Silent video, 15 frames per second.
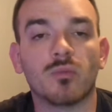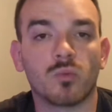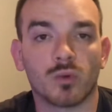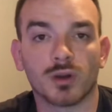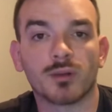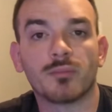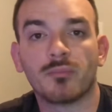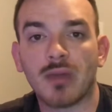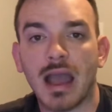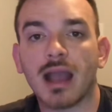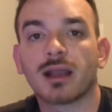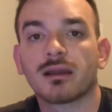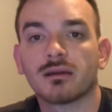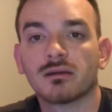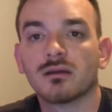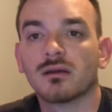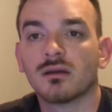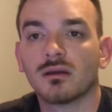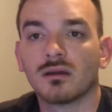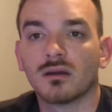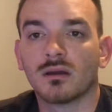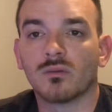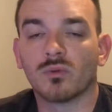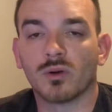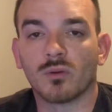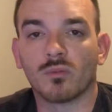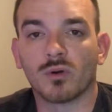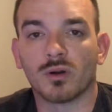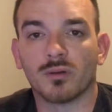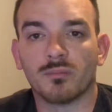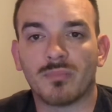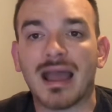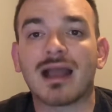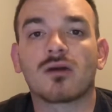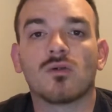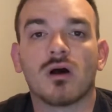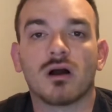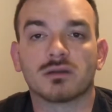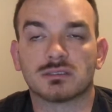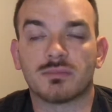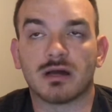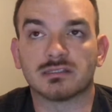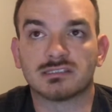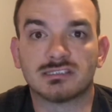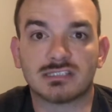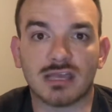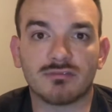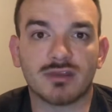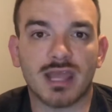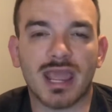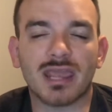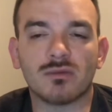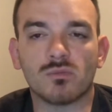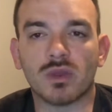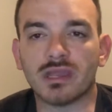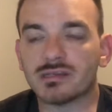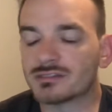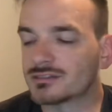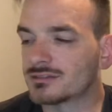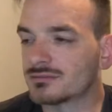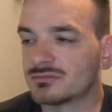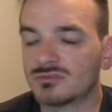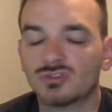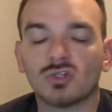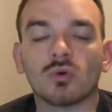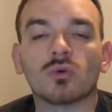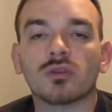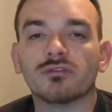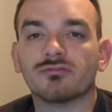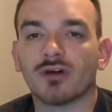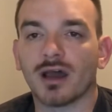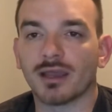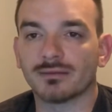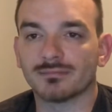we're backlogged about 7 to 8 weeks. Totally fine,